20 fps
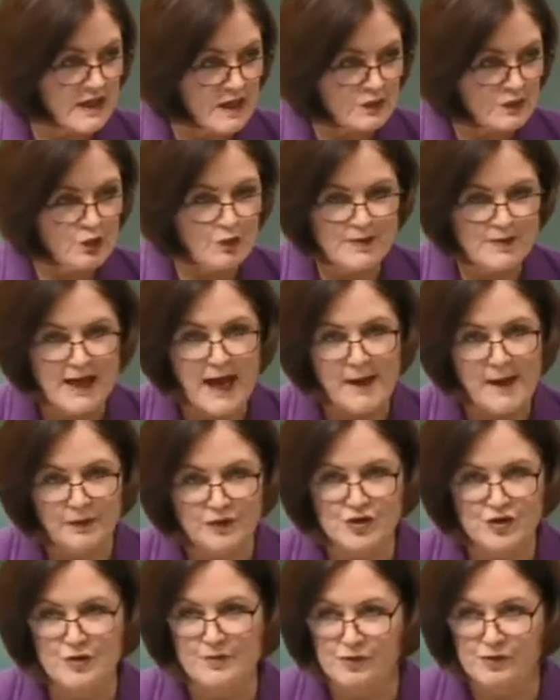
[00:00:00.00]
will be able
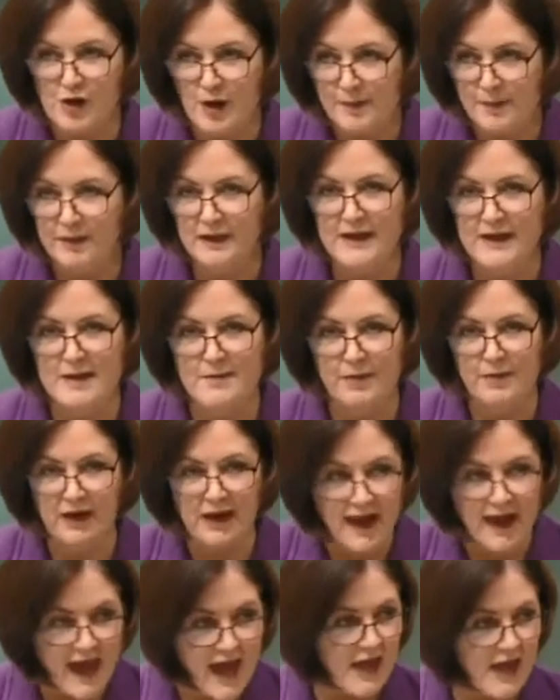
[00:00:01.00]
to properly
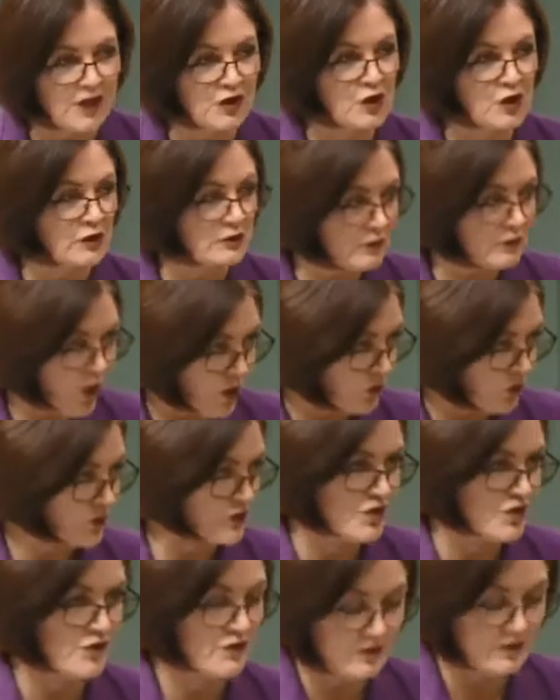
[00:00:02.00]
plan
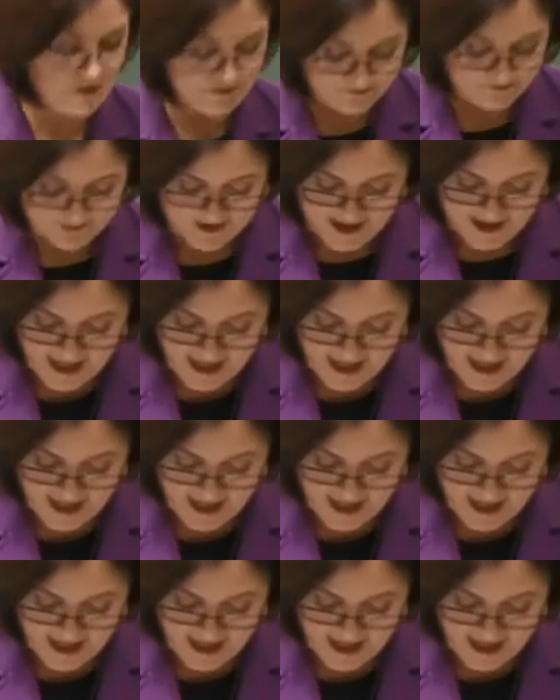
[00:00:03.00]
long-term.